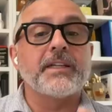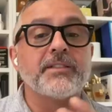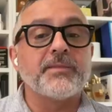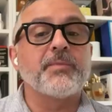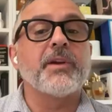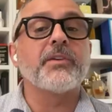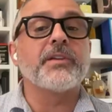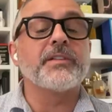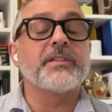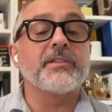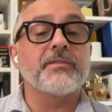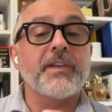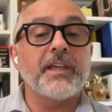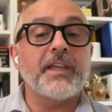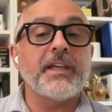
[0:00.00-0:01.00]
experience
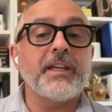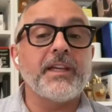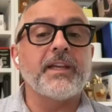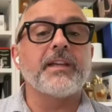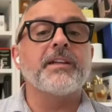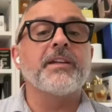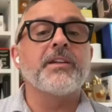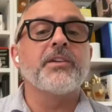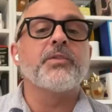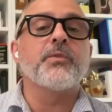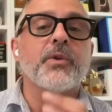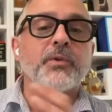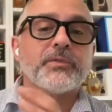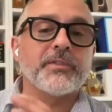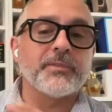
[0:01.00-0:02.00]
of eating the
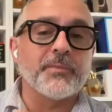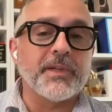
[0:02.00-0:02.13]
roses,